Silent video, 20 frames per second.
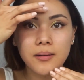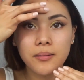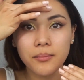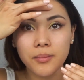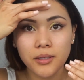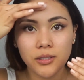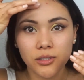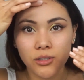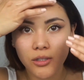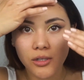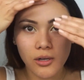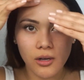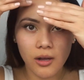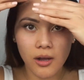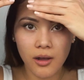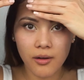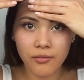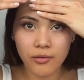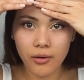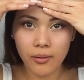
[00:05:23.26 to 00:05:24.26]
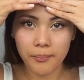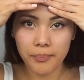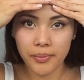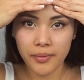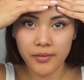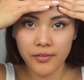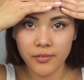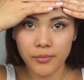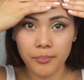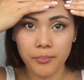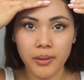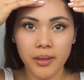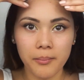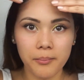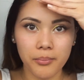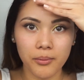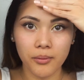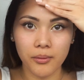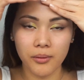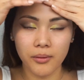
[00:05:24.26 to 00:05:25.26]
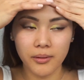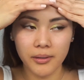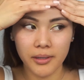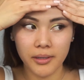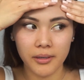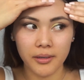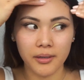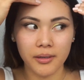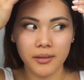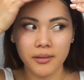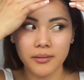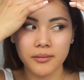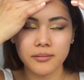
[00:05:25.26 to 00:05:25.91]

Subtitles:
Make sure to cover up this pimple here.